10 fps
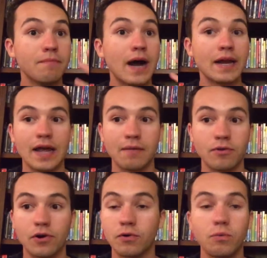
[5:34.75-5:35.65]
My
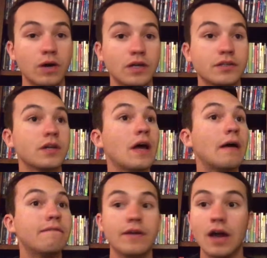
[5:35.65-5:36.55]
Neighbor was
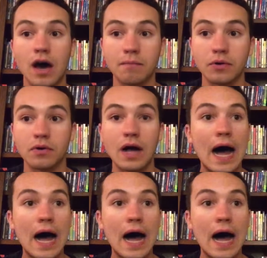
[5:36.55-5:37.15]
phenomenal.